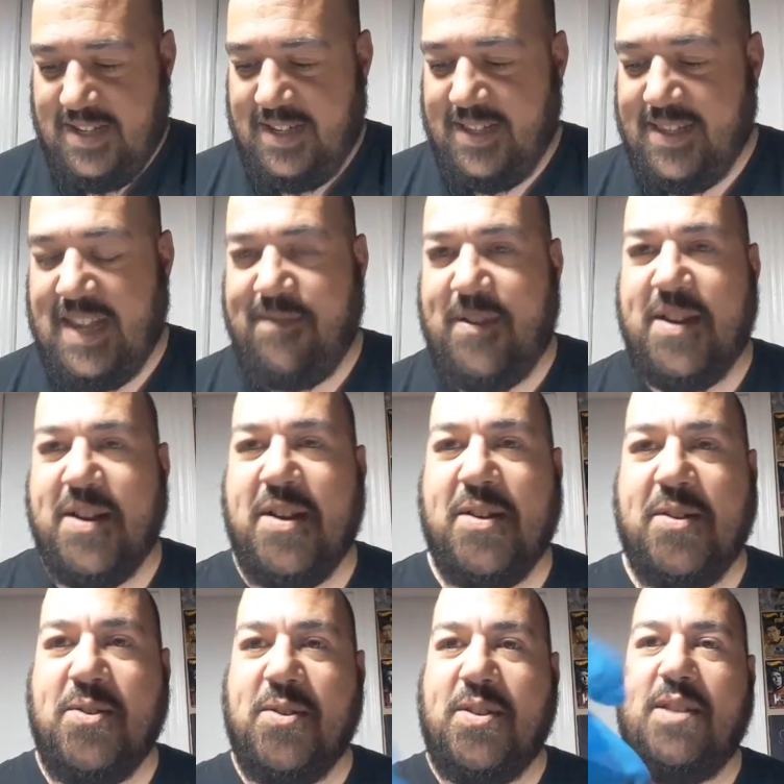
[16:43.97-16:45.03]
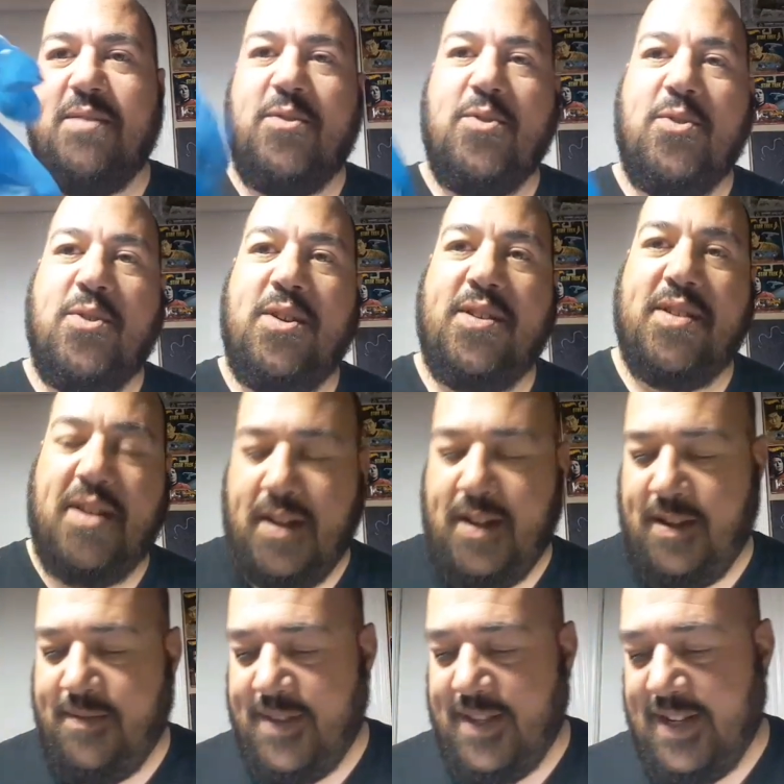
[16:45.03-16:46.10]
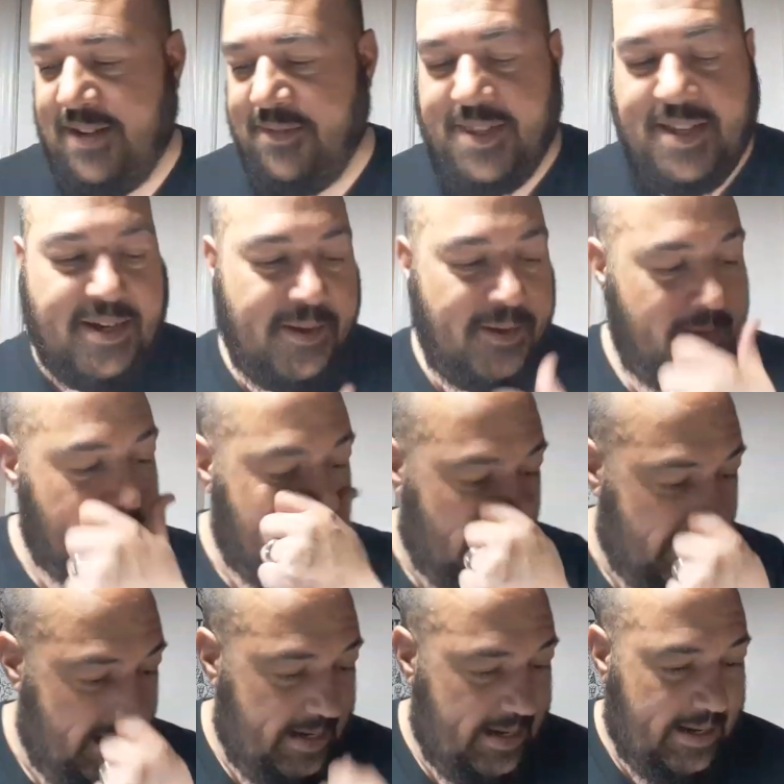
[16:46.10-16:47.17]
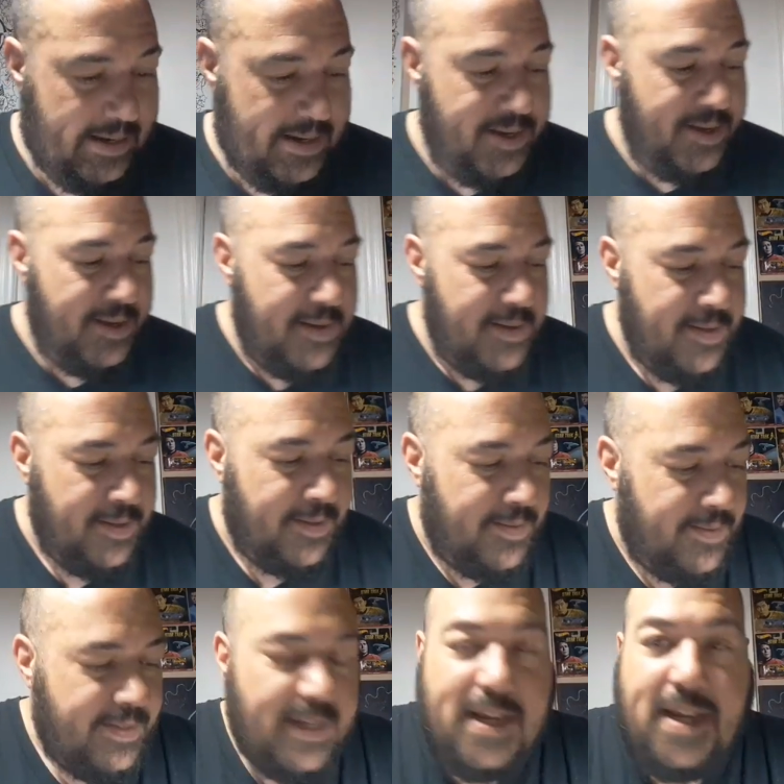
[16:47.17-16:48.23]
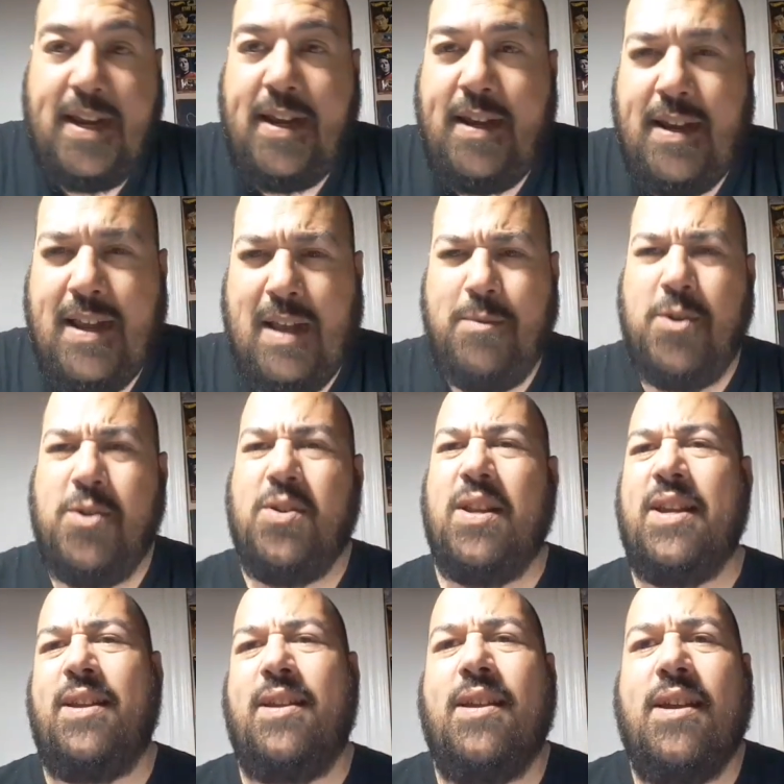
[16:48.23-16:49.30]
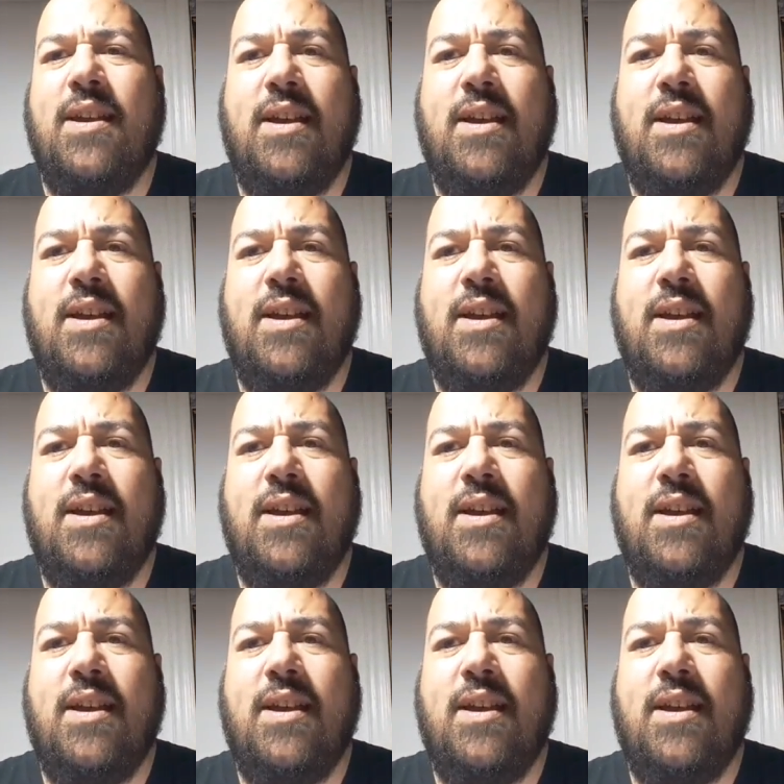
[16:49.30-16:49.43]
safety goggles and of course gloves and everything else. And I'm usually